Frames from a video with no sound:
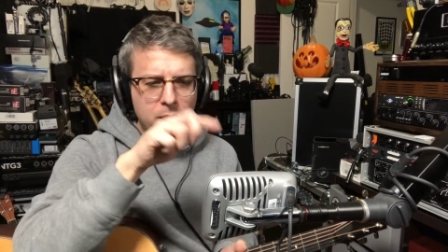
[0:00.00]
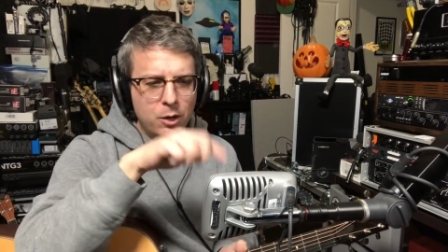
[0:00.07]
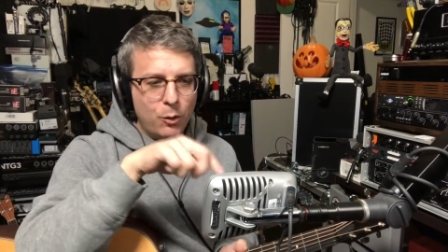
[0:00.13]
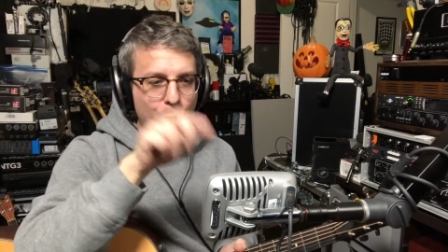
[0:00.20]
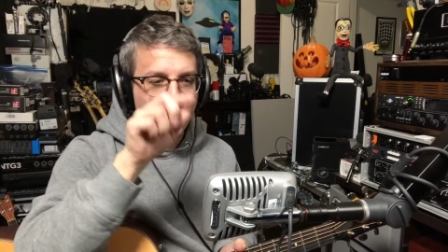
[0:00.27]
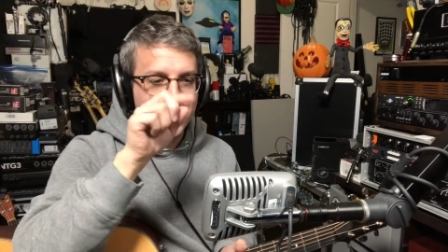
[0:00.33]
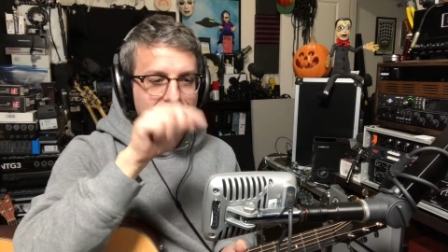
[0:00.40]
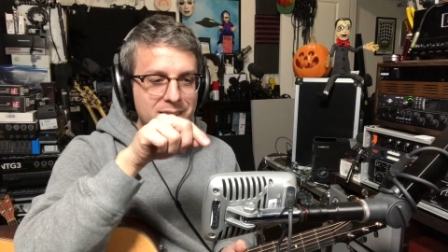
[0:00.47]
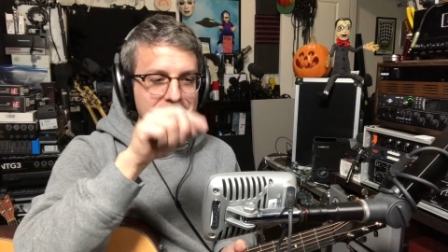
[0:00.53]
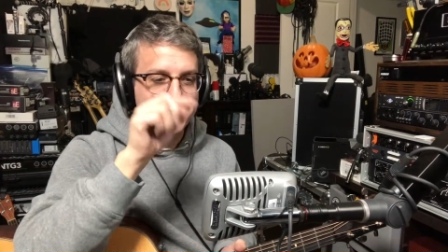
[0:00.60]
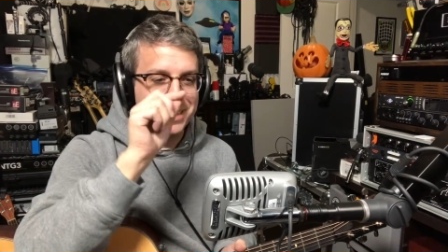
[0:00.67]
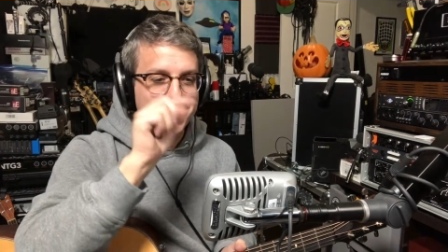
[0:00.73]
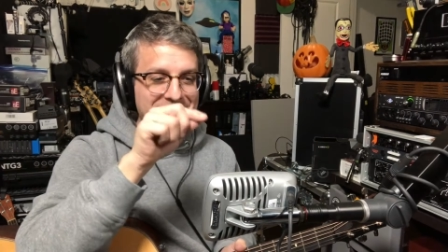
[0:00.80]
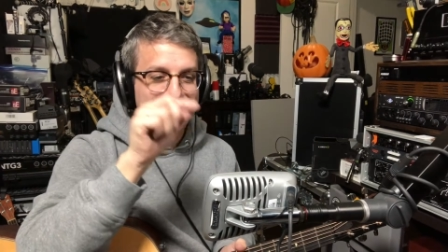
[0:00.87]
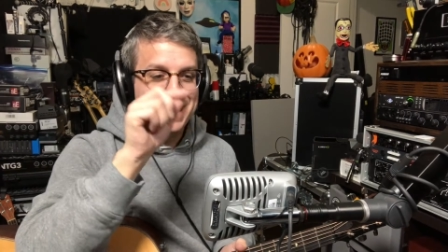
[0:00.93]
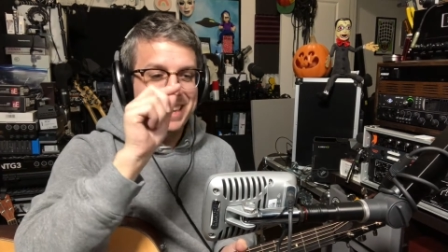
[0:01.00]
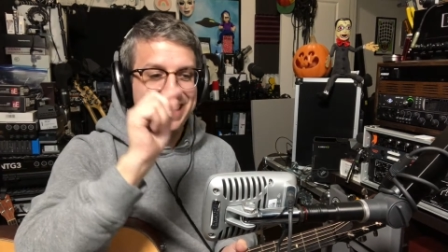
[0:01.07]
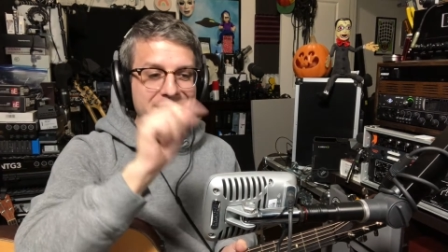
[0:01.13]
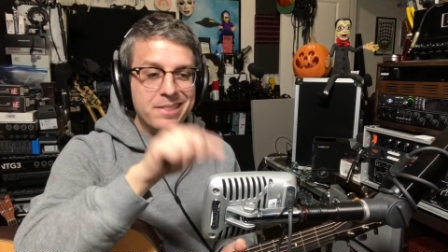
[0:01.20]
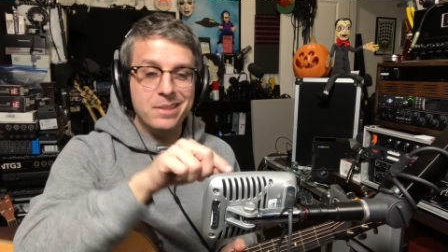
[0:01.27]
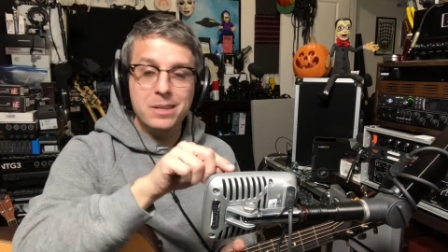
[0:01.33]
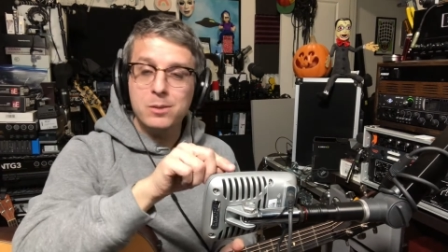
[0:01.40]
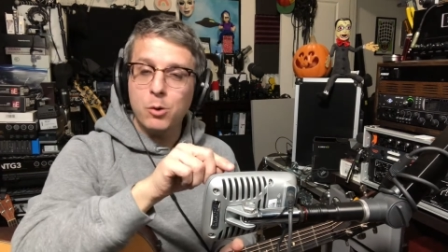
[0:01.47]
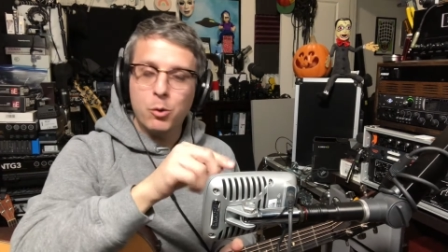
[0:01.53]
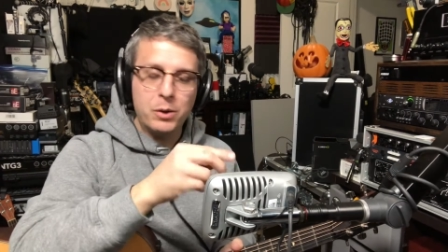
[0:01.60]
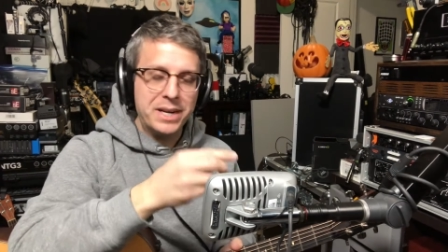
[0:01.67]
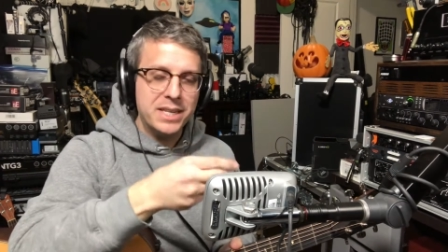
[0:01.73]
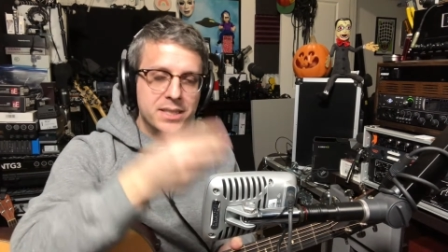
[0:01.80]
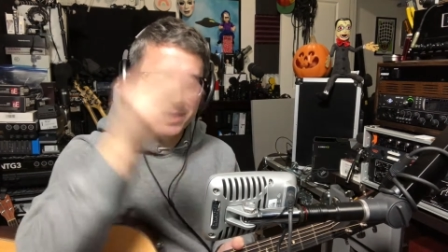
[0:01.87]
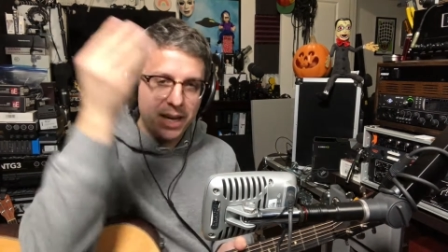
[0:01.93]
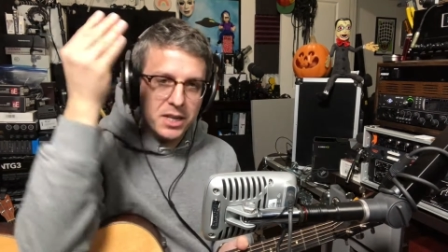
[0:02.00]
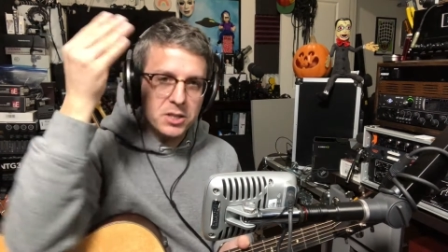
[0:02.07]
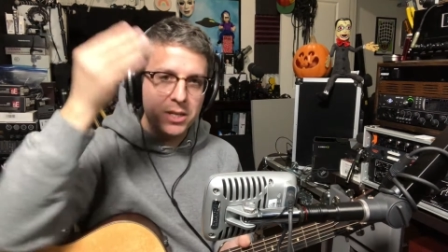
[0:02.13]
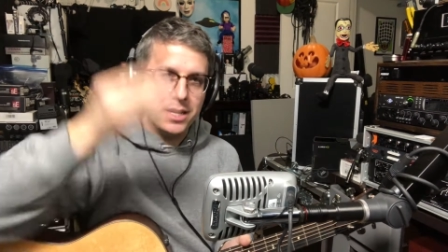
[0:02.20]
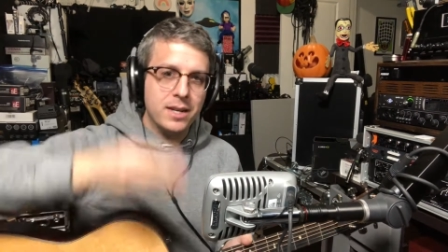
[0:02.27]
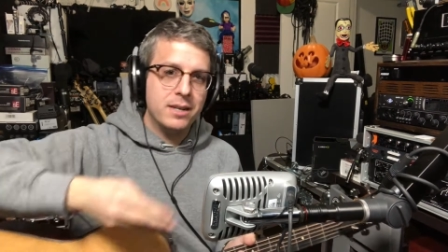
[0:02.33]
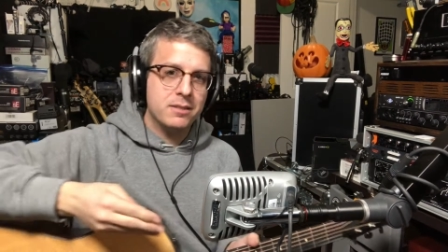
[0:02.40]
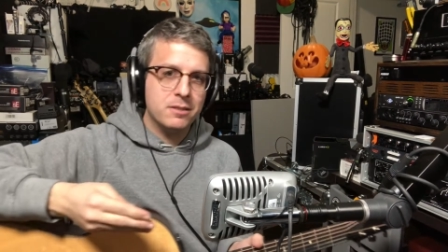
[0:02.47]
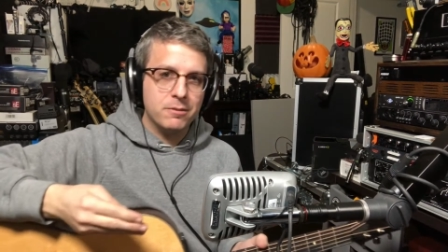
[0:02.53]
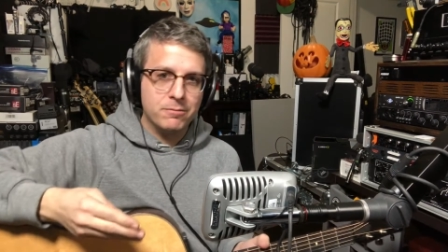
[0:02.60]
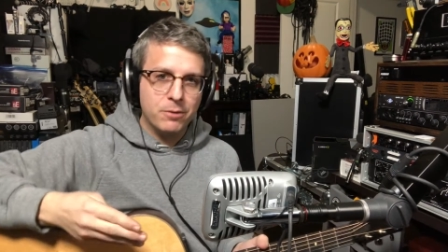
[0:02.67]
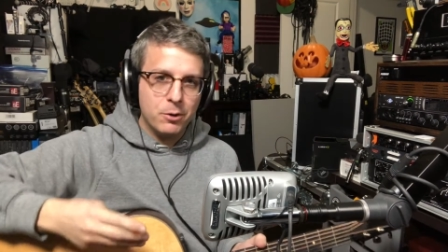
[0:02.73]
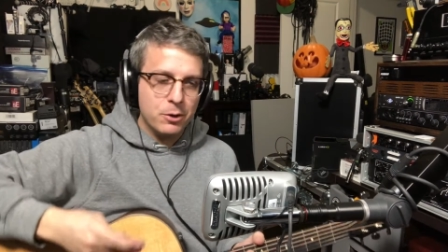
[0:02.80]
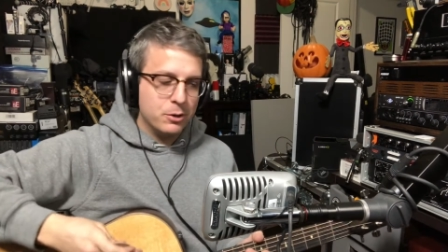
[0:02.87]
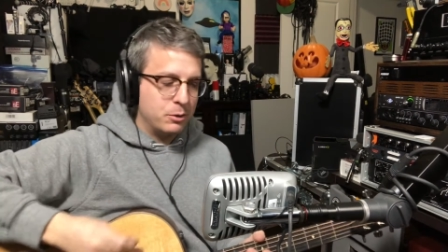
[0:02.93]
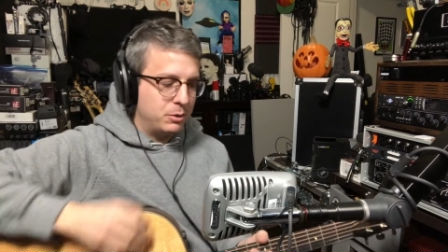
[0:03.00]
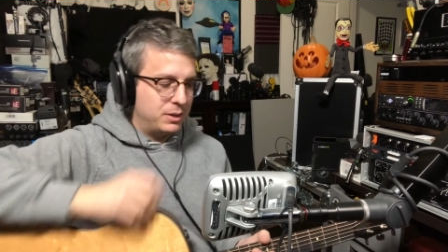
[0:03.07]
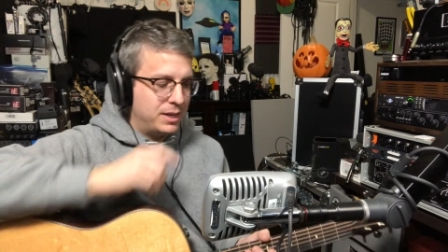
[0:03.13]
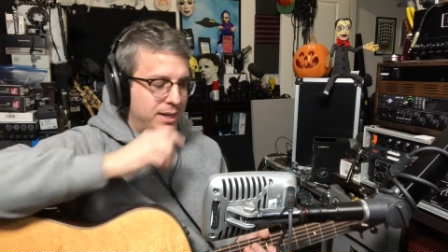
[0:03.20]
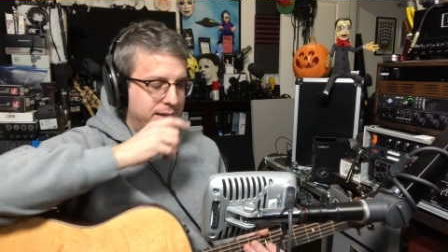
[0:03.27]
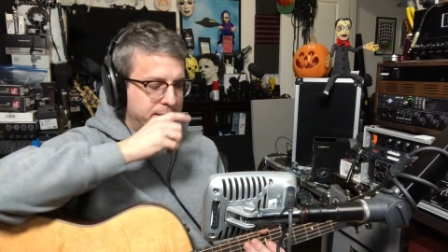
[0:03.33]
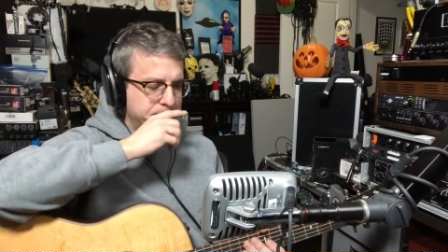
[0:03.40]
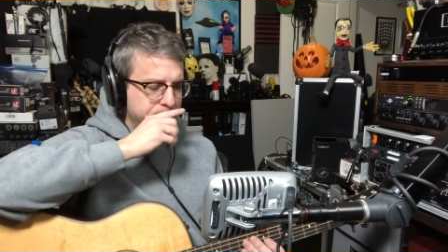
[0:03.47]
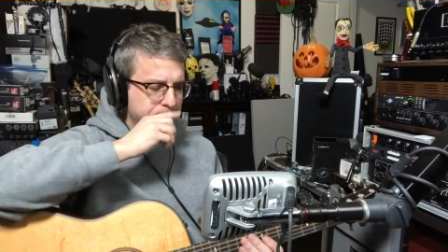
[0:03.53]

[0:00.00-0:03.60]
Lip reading: or I guess in this orientation, it is the vertical line.